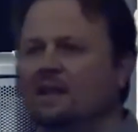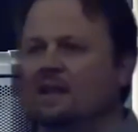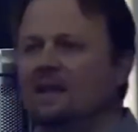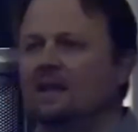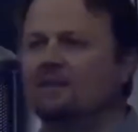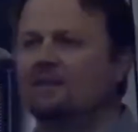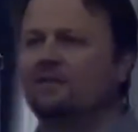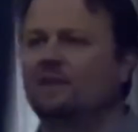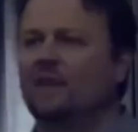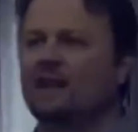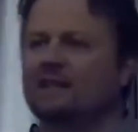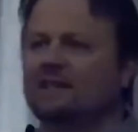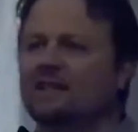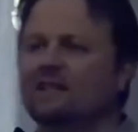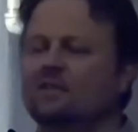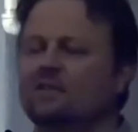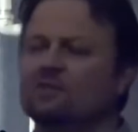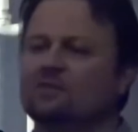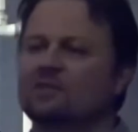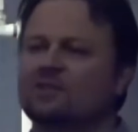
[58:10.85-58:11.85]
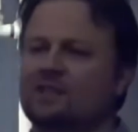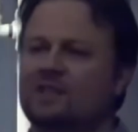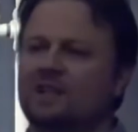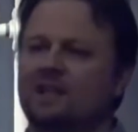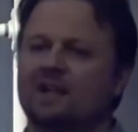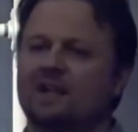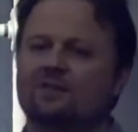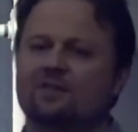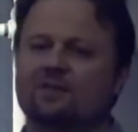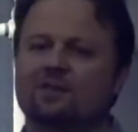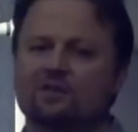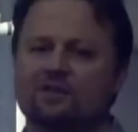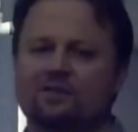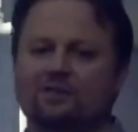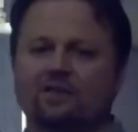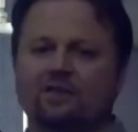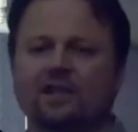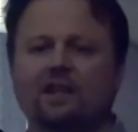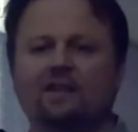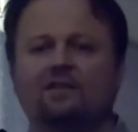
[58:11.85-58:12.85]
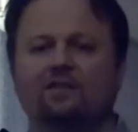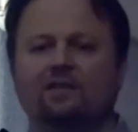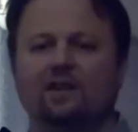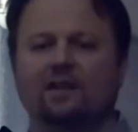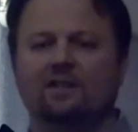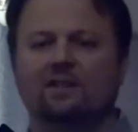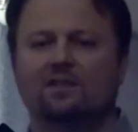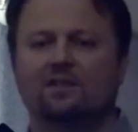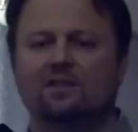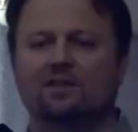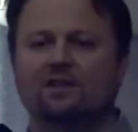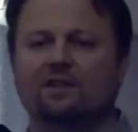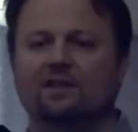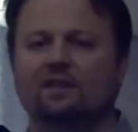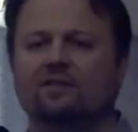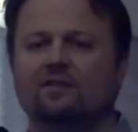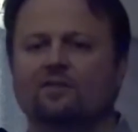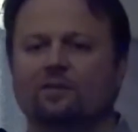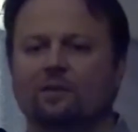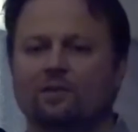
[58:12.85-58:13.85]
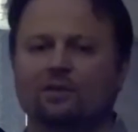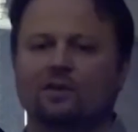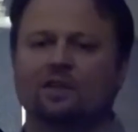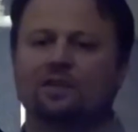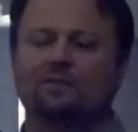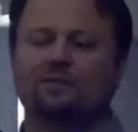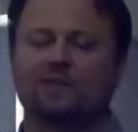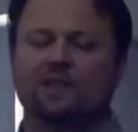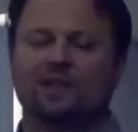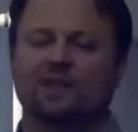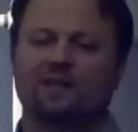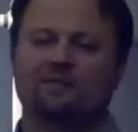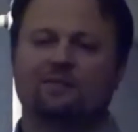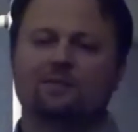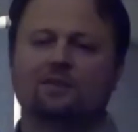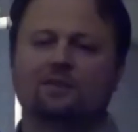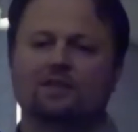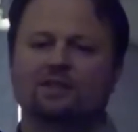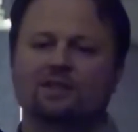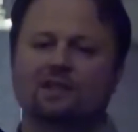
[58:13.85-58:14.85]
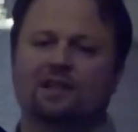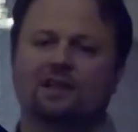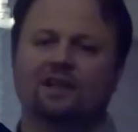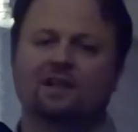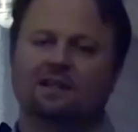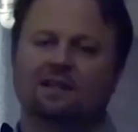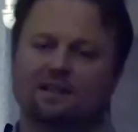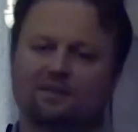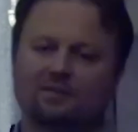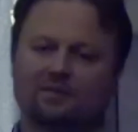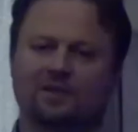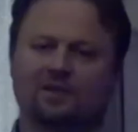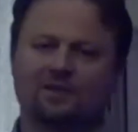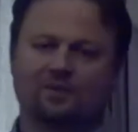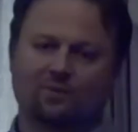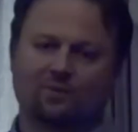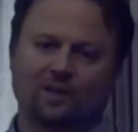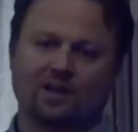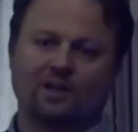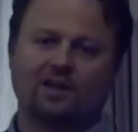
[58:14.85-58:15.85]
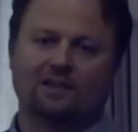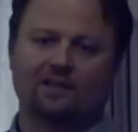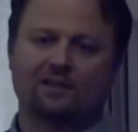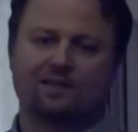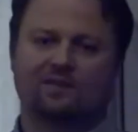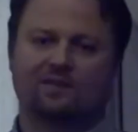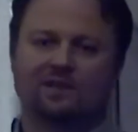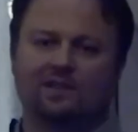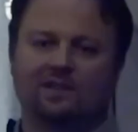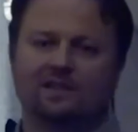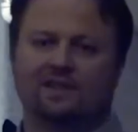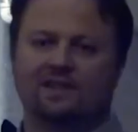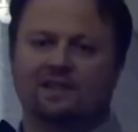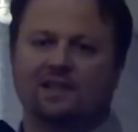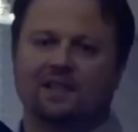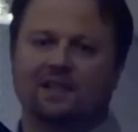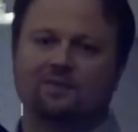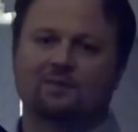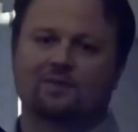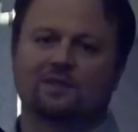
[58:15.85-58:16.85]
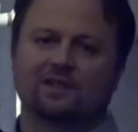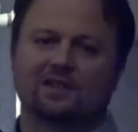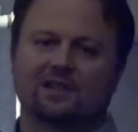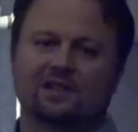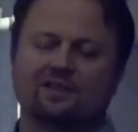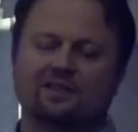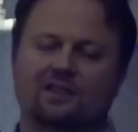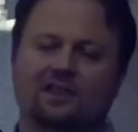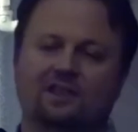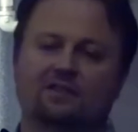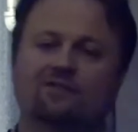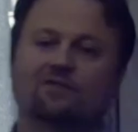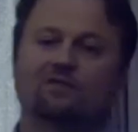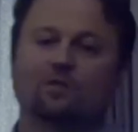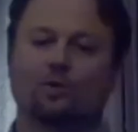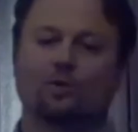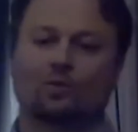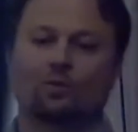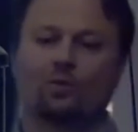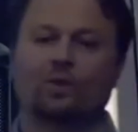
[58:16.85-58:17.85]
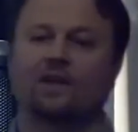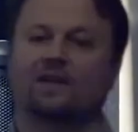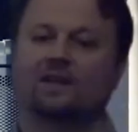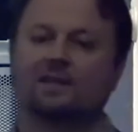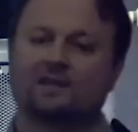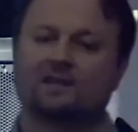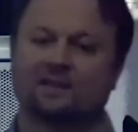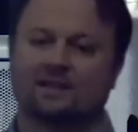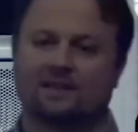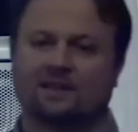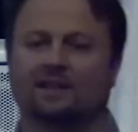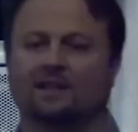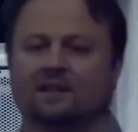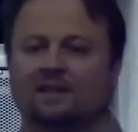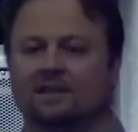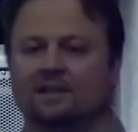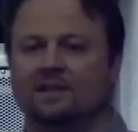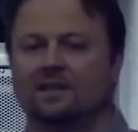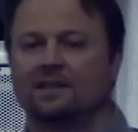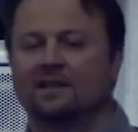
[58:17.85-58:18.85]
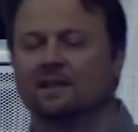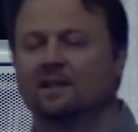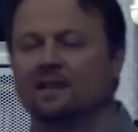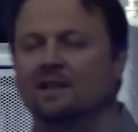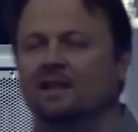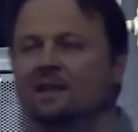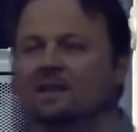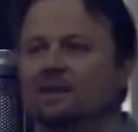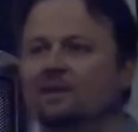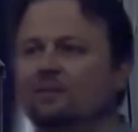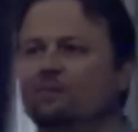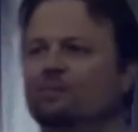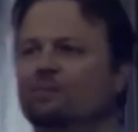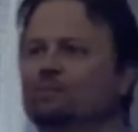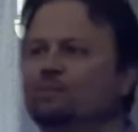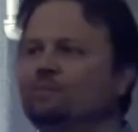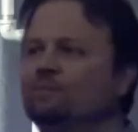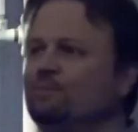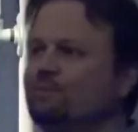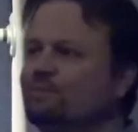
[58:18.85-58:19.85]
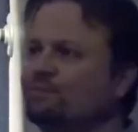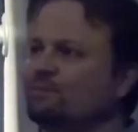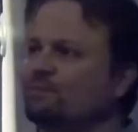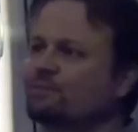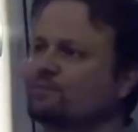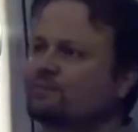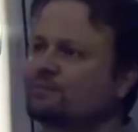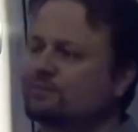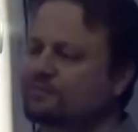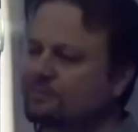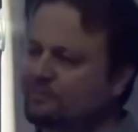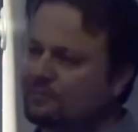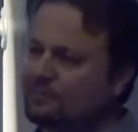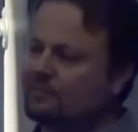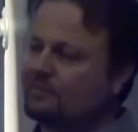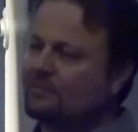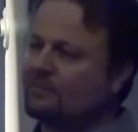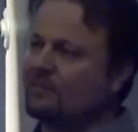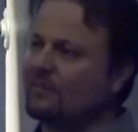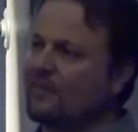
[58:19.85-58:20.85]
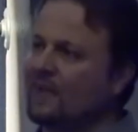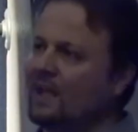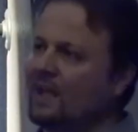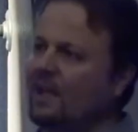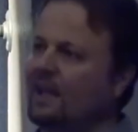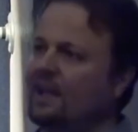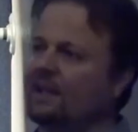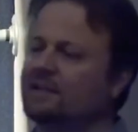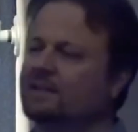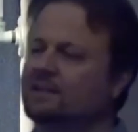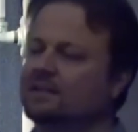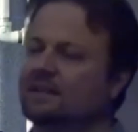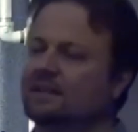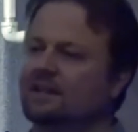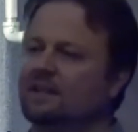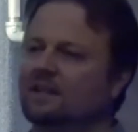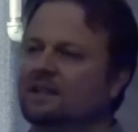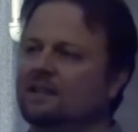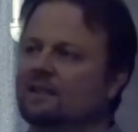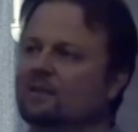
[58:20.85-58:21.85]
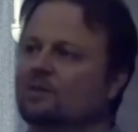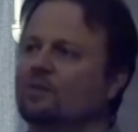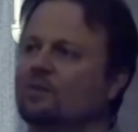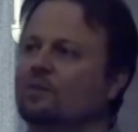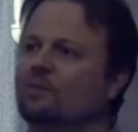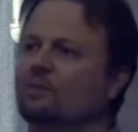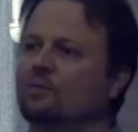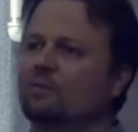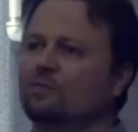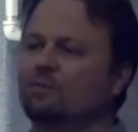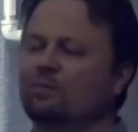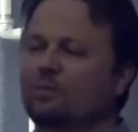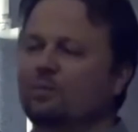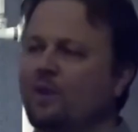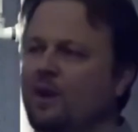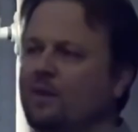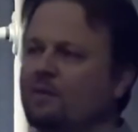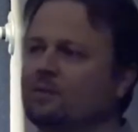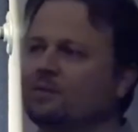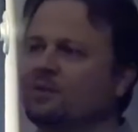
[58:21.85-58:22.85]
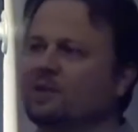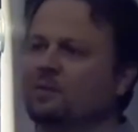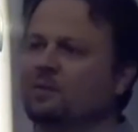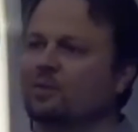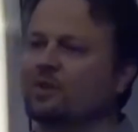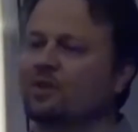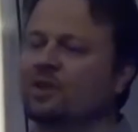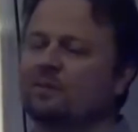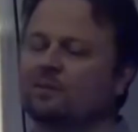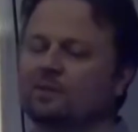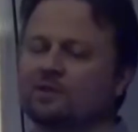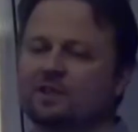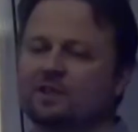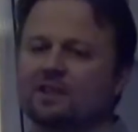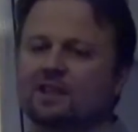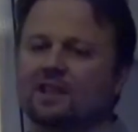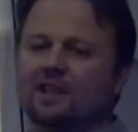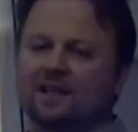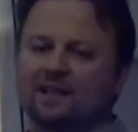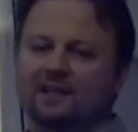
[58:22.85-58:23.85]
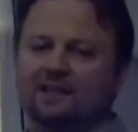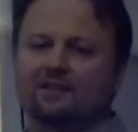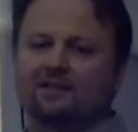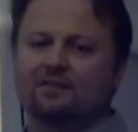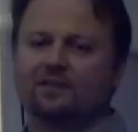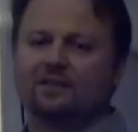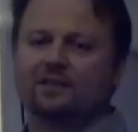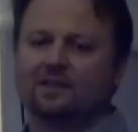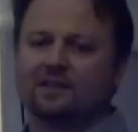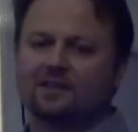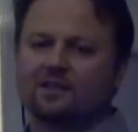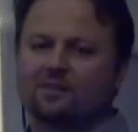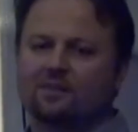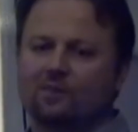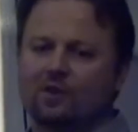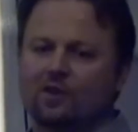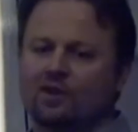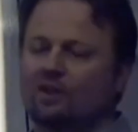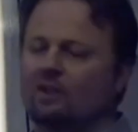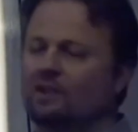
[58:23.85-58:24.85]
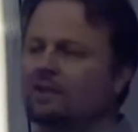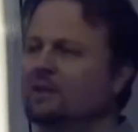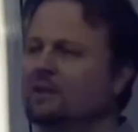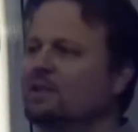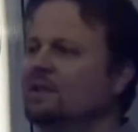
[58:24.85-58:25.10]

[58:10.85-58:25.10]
In fact, they don't just have those flight feathers on their forelimbs, they have them on their hind limbs as well. So these animals essentially had four wings. And probably were able to glide, they're fairly small.